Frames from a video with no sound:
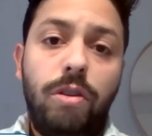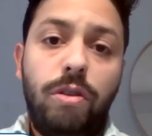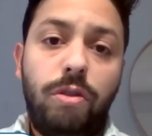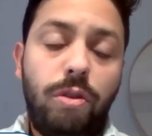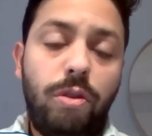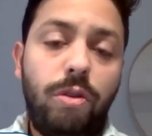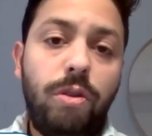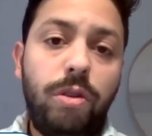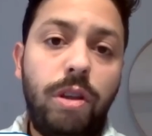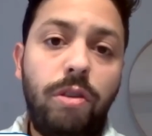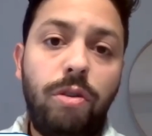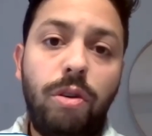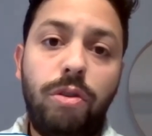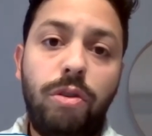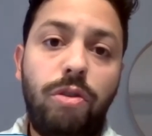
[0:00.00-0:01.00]
So
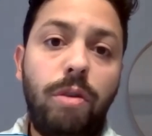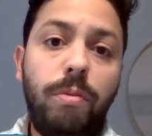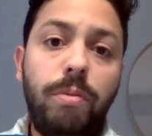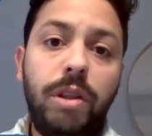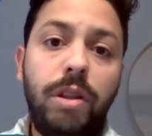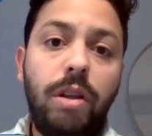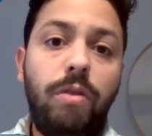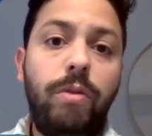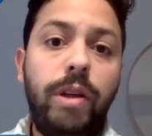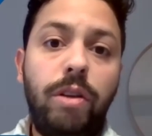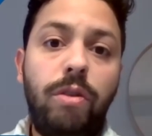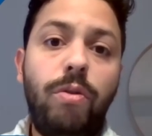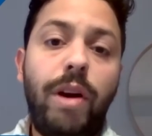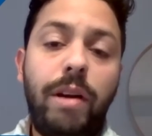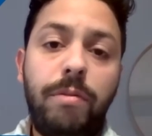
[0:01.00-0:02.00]
that's also something that
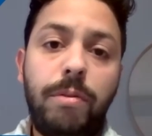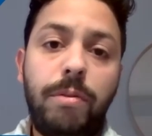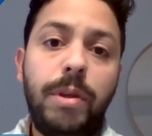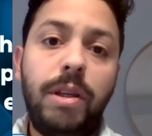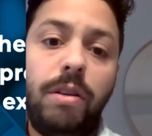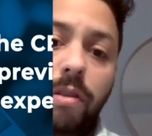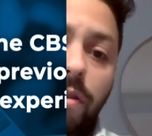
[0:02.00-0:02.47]
really drives me.